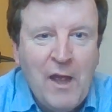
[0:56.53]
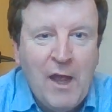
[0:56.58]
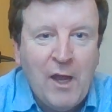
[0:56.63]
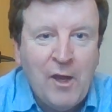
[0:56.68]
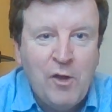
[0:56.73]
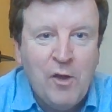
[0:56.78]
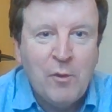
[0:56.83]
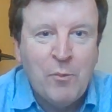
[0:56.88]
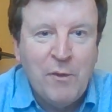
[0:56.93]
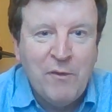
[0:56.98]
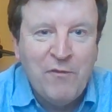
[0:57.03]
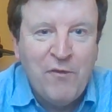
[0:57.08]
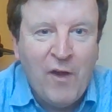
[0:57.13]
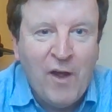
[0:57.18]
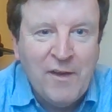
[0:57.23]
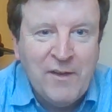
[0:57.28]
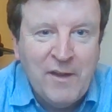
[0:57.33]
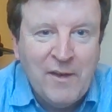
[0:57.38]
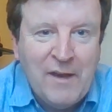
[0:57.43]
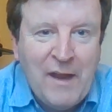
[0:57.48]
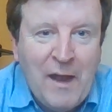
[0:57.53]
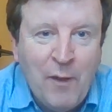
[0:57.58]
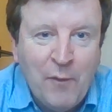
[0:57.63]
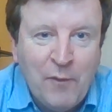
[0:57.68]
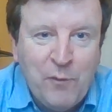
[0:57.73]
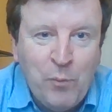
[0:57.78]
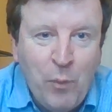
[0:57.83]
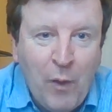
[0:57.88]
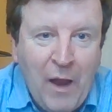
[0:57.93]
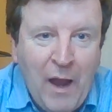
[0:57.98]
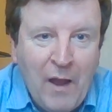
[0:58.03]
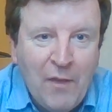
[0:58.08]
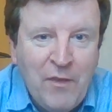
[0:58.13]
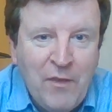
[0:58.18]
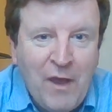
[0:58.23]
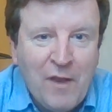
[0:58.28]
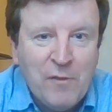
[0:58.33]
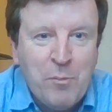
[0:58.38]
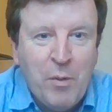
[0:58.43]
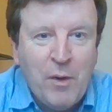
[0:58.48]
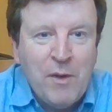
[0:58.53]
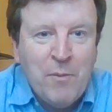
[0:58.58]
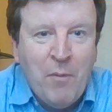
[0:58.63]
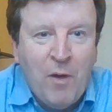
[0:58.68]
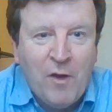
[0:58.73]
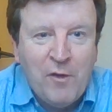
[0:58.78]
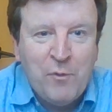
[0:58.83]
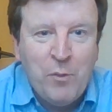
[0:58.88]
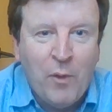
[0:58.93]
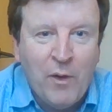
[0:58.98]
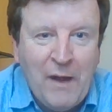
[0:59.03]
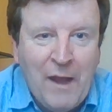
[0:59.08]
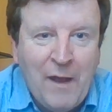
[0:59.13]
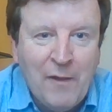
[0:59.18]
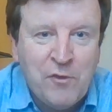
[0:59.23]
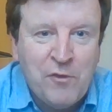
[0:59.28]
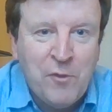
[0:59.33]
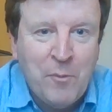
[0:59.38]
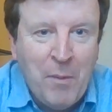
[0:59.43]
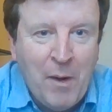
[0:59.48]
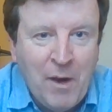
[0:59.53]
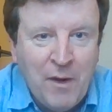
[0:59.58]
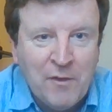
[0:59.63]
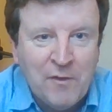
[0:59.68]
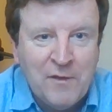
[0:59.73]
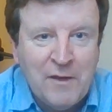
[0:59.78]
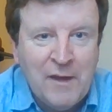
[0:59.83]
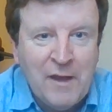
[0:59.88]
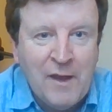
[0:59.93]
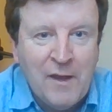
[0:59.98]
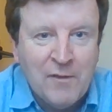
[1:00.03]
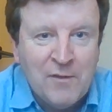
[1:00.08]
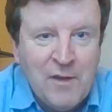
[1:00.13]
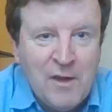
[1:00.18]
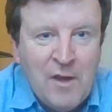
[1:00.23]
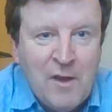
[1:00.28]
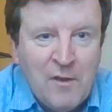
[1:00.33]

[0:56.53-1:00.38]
And could we find it elsewhere? That's pretty much what astrobiology is.